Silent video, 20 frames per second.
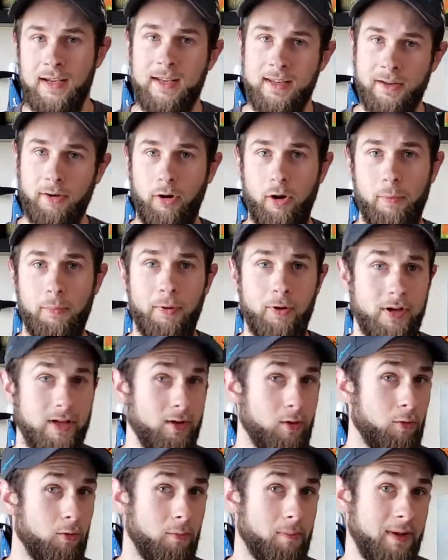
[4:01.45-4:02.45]
They're all pretty
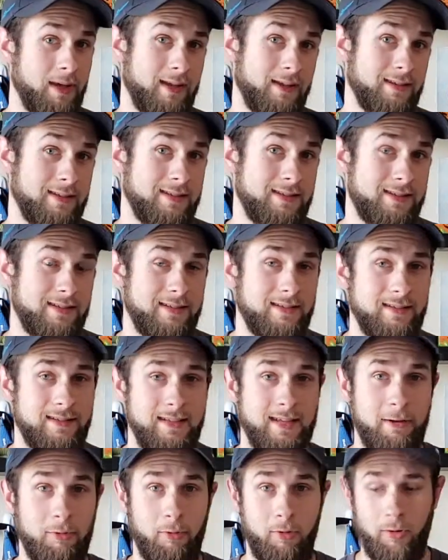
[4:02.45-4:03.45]
cool pins.
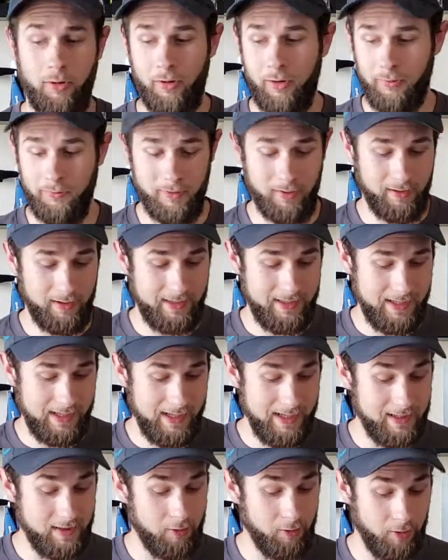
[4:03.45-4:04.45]
They were all really
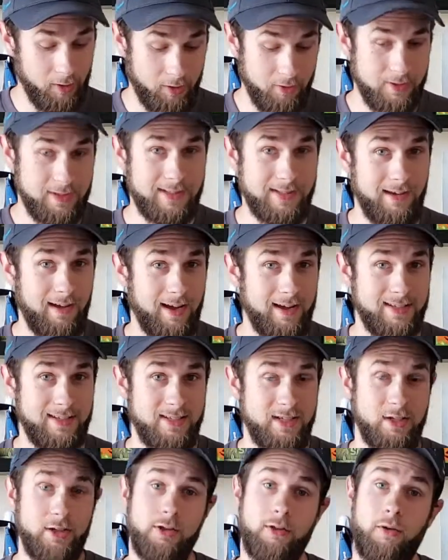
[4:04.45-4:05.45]
neat. They're a good size
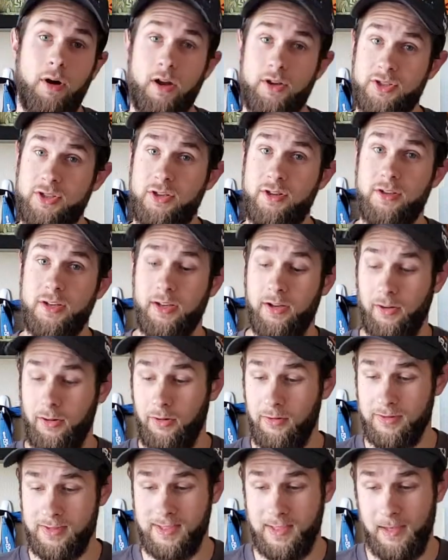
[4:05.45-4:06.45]
too. I'll show you a
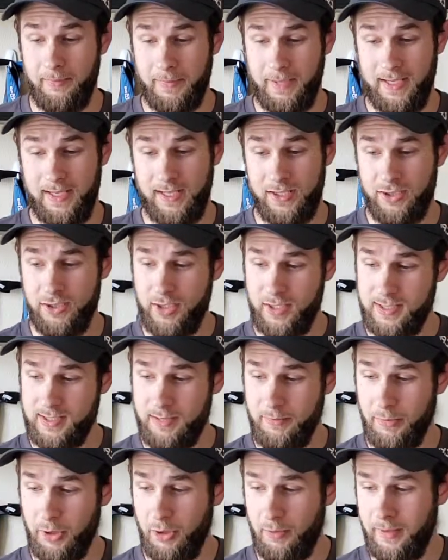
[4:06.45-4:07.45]
close-up in just a
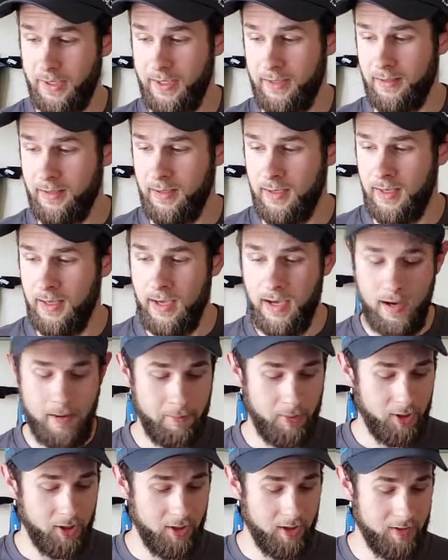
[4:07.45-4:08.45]
moment.
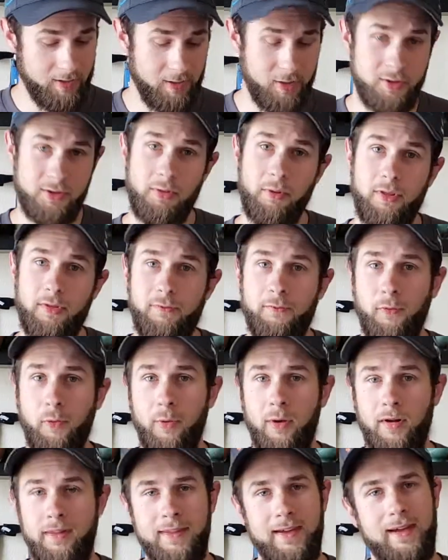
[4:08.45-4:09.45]
But those were the
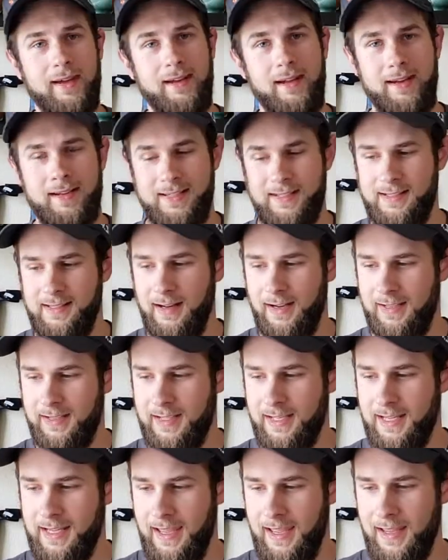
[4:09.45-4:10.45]
4 that I decided to
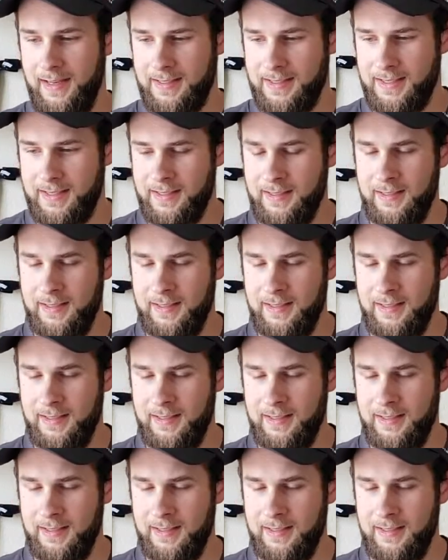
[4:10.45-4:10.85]
get.